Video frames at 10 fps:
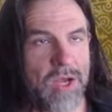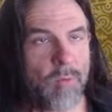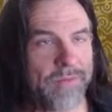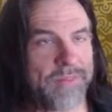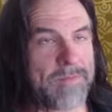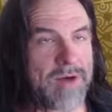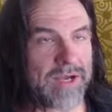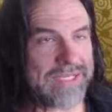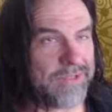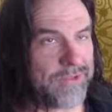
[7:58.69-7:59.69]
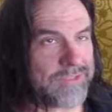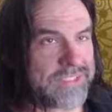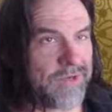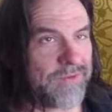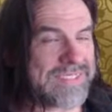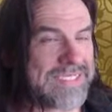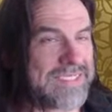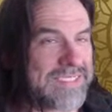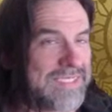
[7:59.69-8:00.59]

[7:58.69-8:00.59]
what the monk can do. So this is